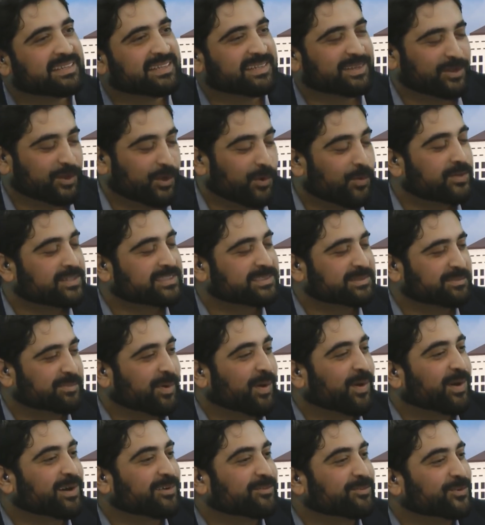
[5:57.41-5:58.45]
lowers the
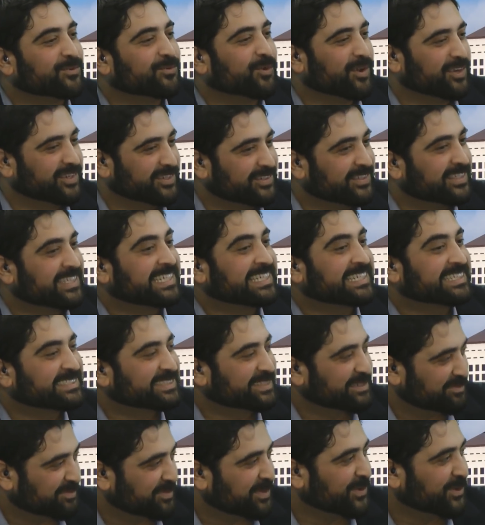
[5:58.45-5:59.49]
bar of you wanting to kill
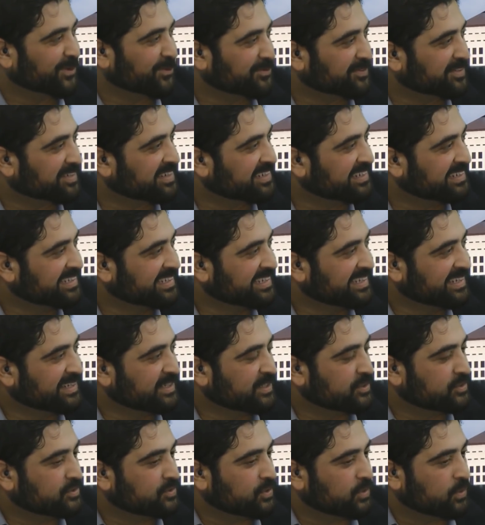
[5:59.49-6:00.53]
somebody over it.
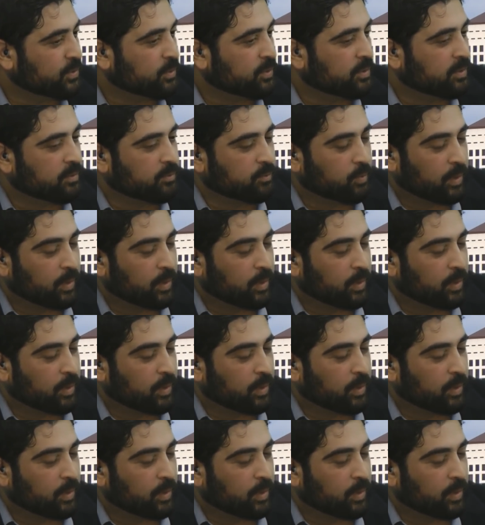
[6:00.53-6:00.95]
So